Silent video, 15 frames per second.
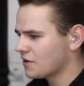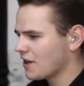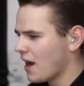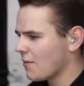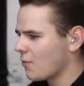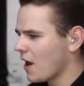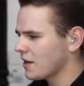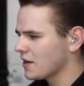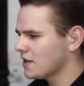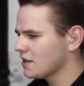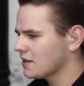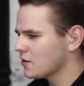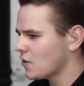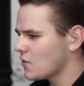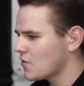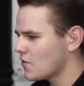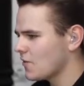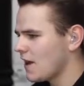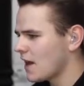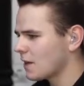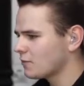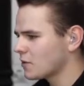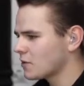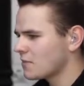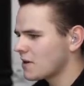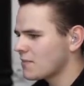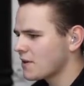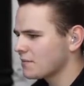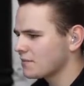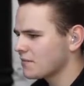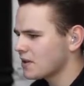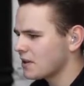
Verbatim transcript: time why he's still flying with me, but,